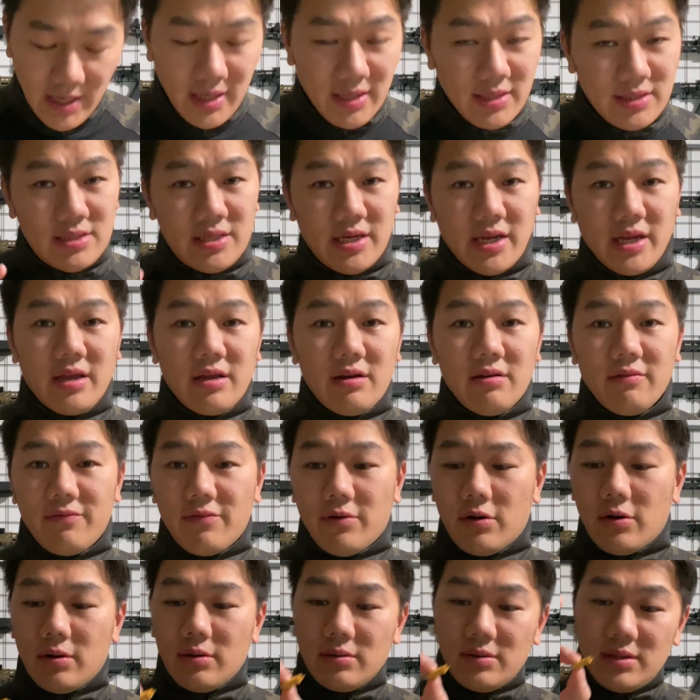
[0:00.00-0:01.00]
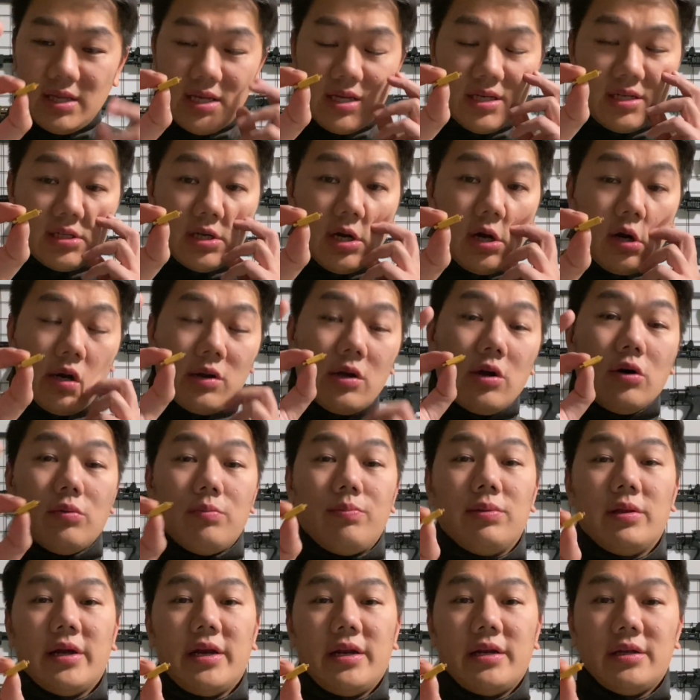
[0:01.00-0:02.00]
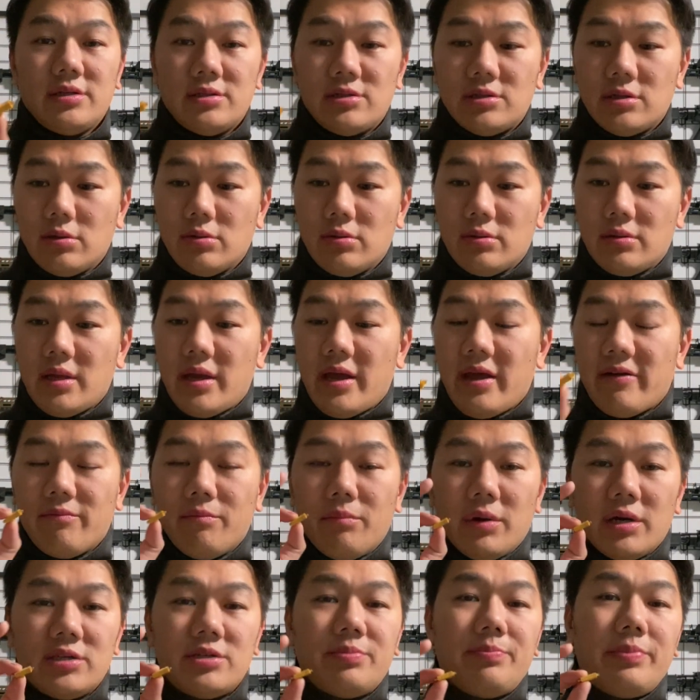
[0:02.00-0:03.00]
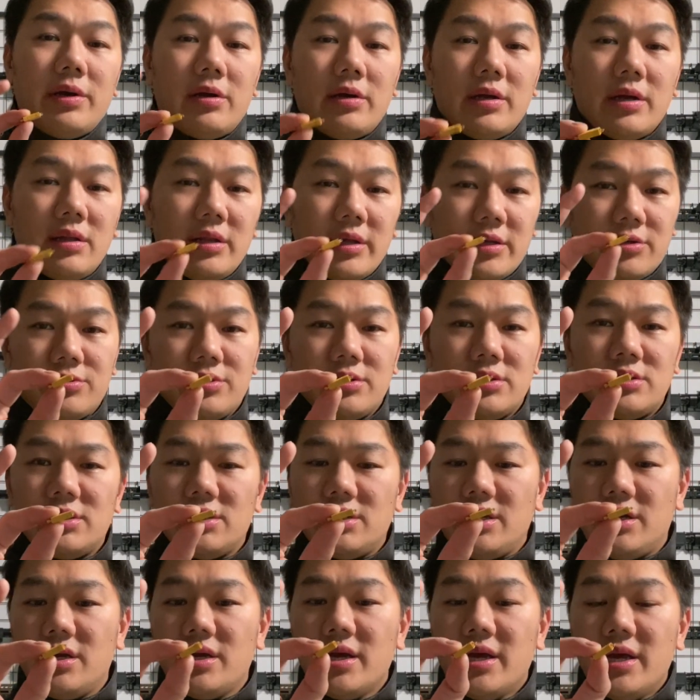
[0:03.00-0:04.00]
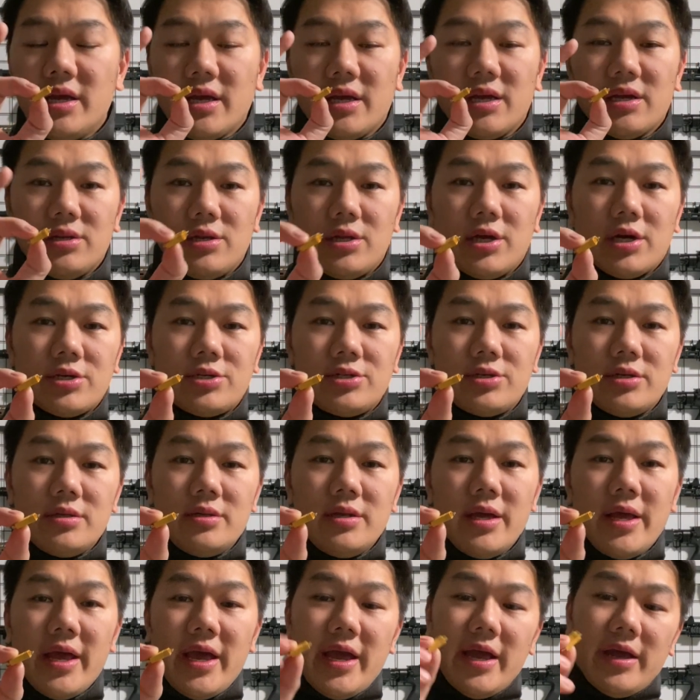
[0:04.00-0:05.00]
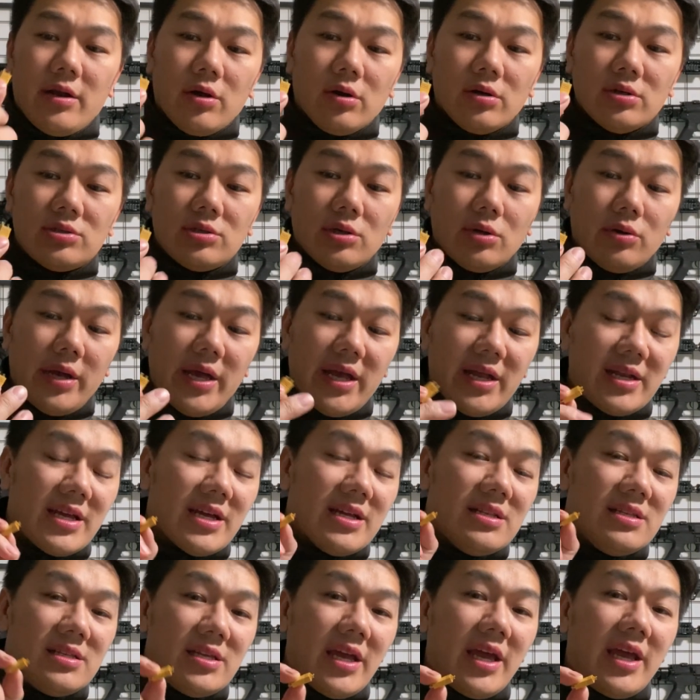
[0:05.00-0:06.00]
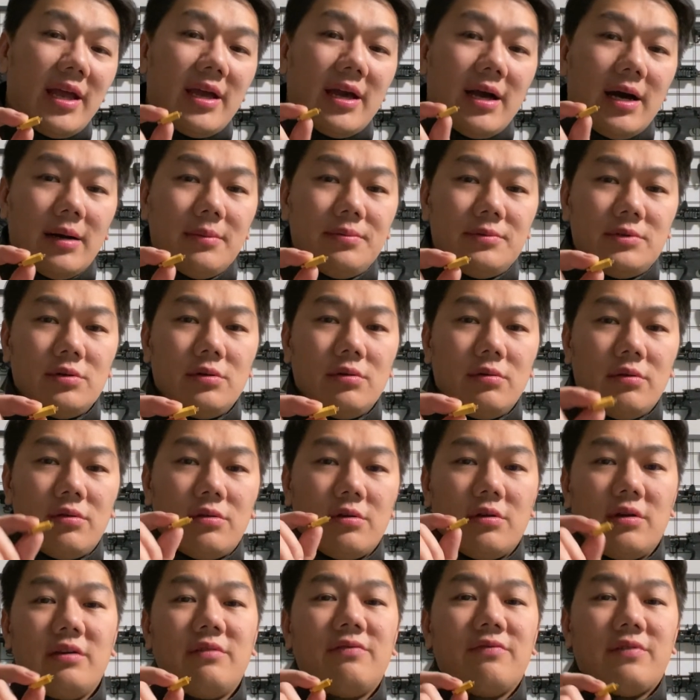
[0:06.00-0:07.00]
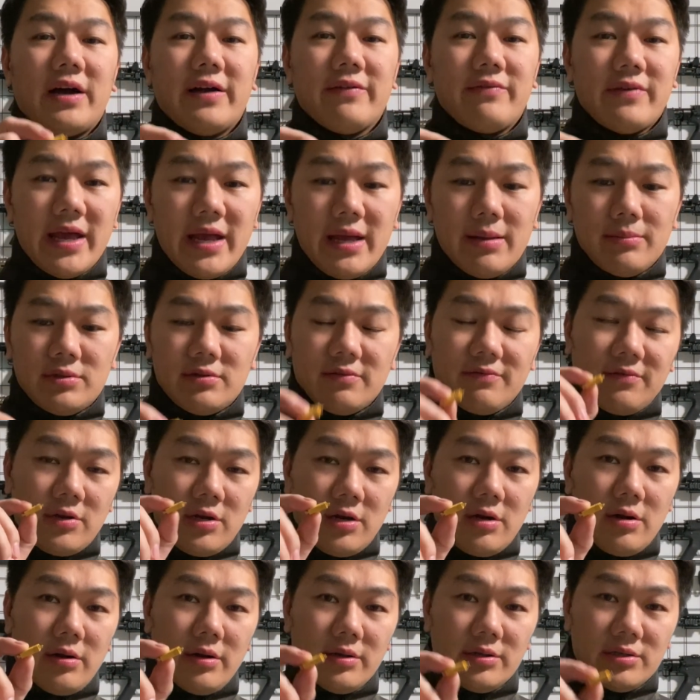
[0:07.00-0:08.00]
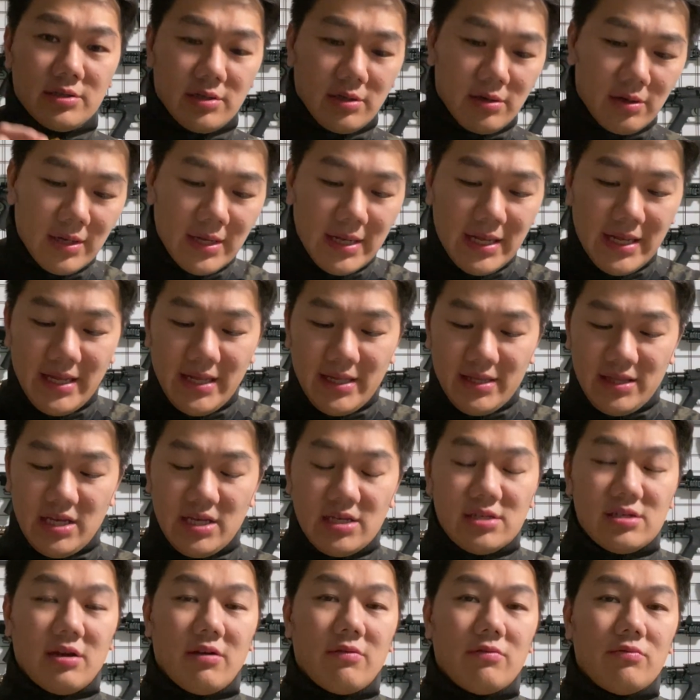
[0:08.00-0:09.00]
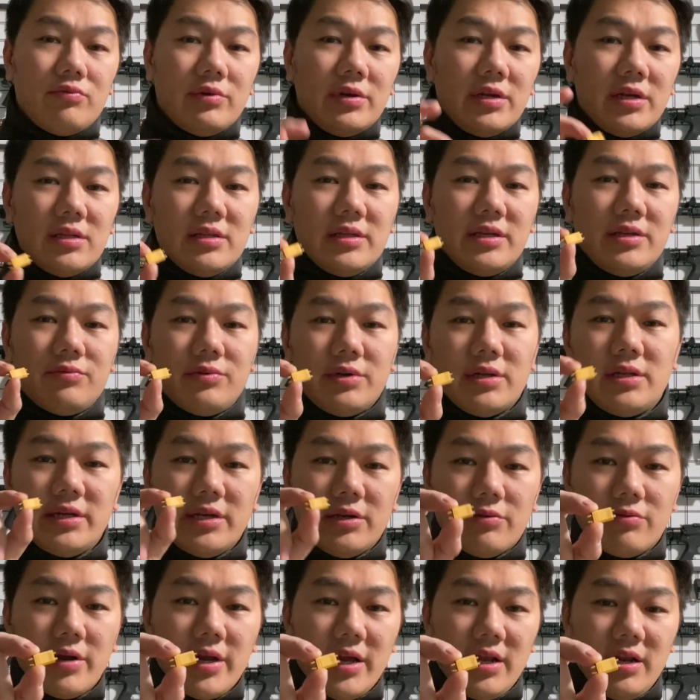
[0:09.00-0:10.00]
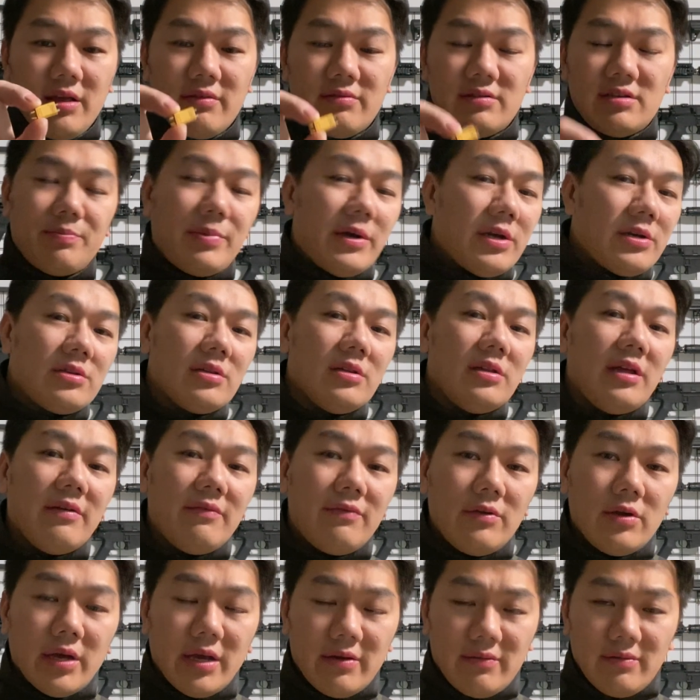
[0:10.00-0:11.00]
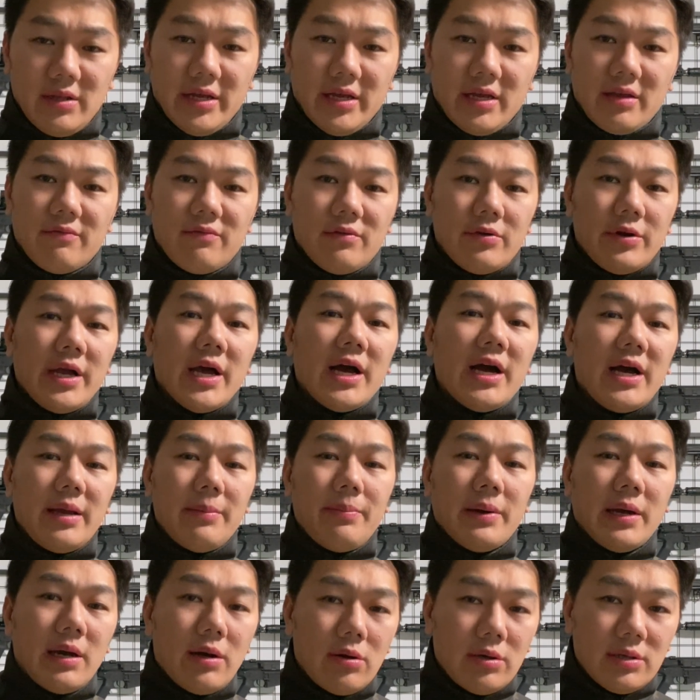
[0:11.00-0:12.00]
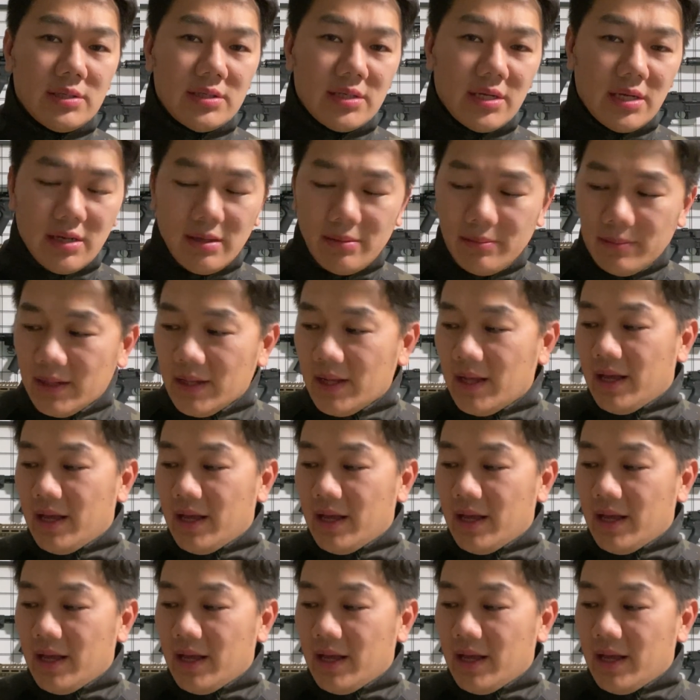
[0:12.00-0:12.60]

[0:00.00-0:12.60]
Second of all, these are gold plated, so they have much better electricity conduction, and also it can take up to 35 amps of current. So these are really, really great, especially if you have like a very high powered setup,